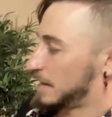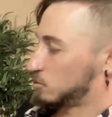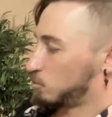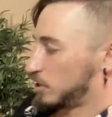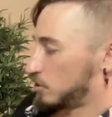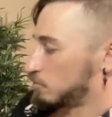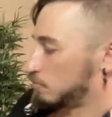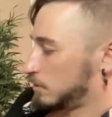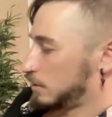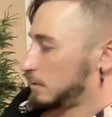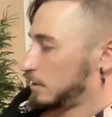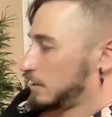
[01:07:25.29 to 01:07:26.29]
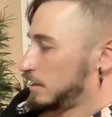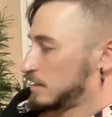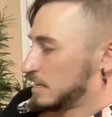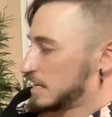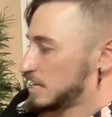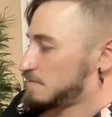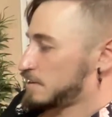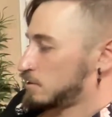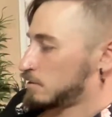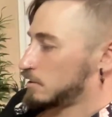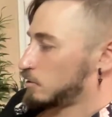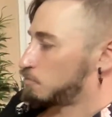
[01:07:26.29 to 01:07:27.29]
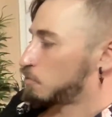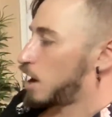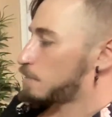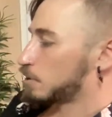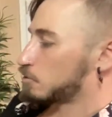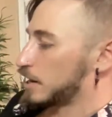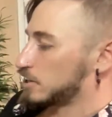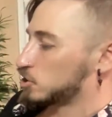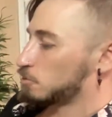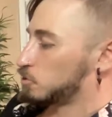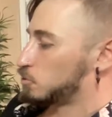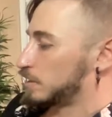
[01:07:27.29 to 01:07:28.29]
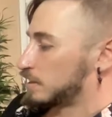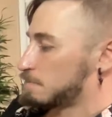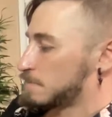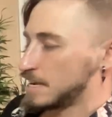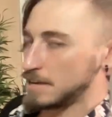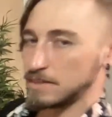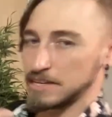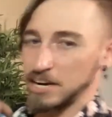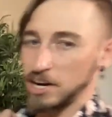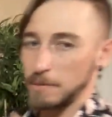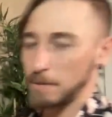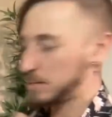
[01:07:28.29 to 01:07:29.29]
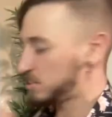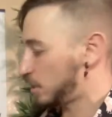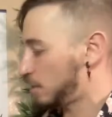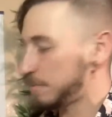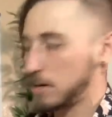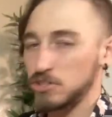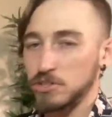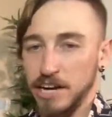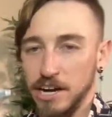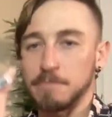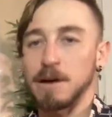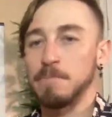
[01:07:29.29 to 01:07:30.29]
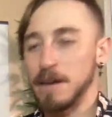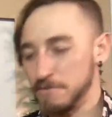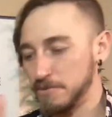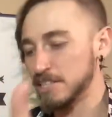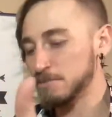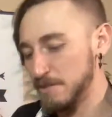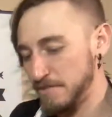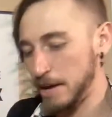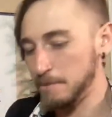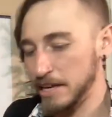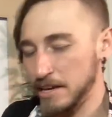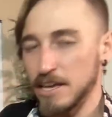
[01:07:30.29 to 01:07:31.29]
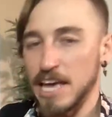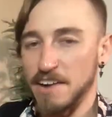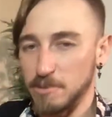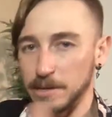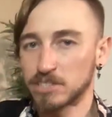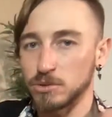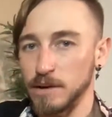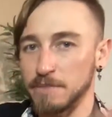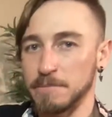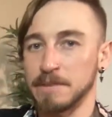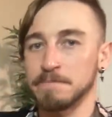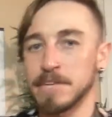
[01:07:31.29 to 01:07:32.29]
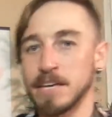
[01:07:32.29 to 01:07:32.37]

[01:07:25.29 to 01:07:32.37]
It's when you're an even the proper ratio between the me, the caring about myself, and also caring about my friends, my family, everybody else around me.